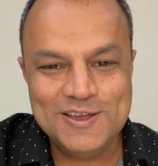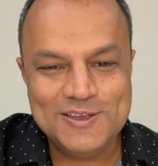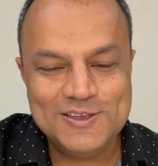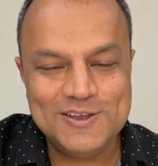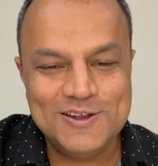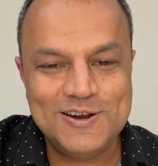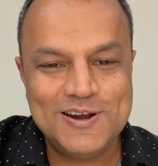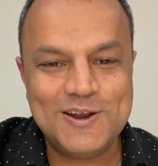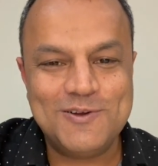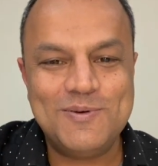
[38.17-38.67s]

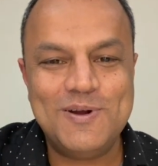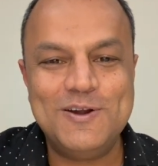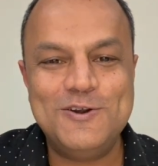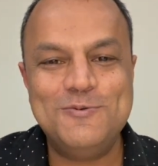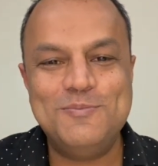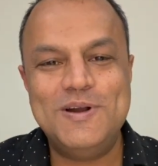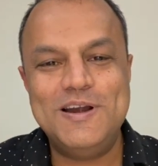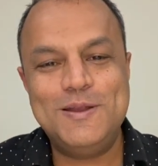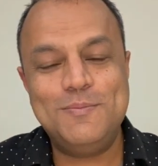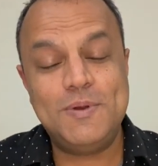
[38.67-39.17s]
you'll require to
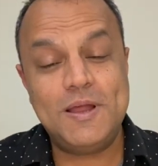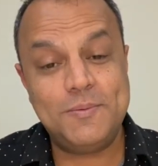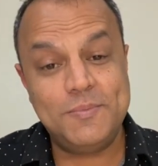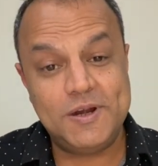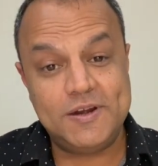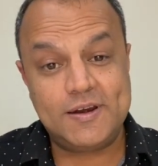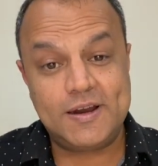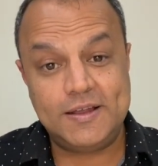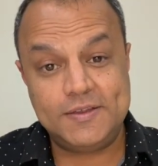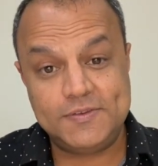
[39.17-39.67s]
multiply
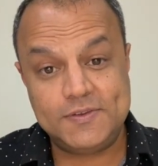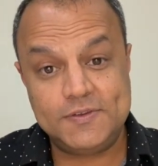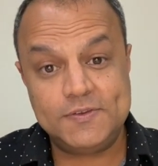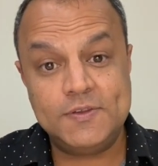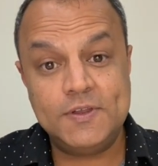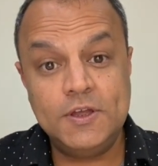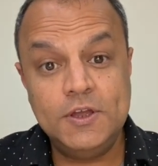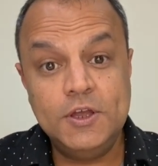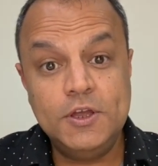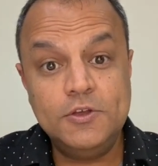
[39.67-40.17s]
matrices.